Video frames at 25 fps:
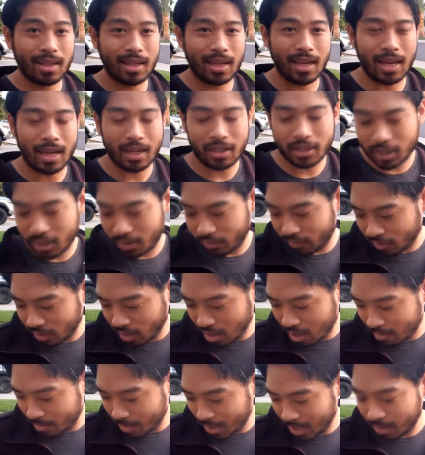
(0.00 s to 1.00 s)
I actually
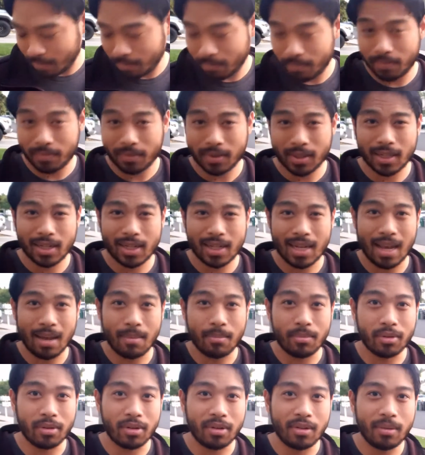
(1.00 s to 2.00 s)
forgot my
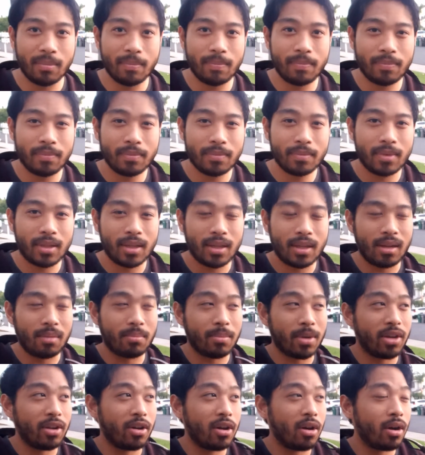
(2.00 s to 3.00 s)
tamper in
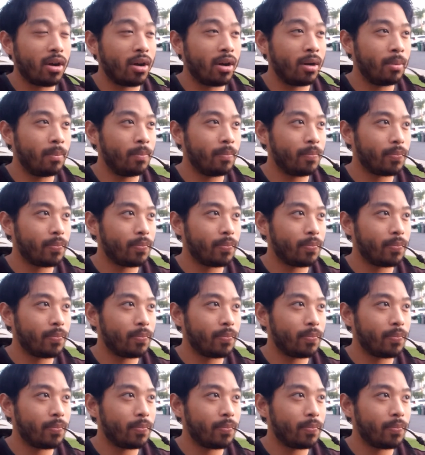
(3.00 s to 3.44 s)
my car.